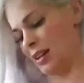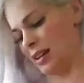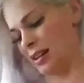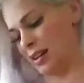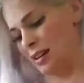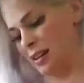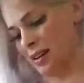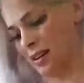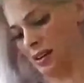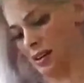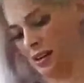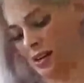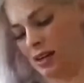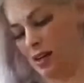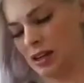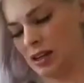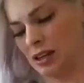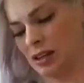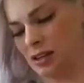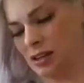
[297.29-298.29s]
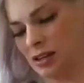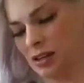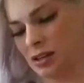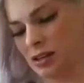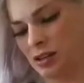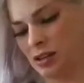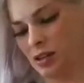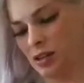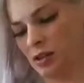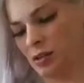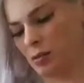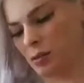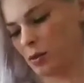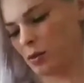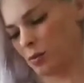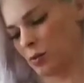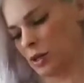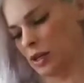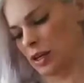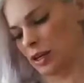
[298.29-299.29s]
of cut it. Super
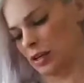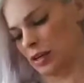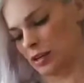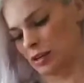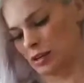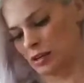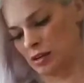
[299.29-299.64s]
wet.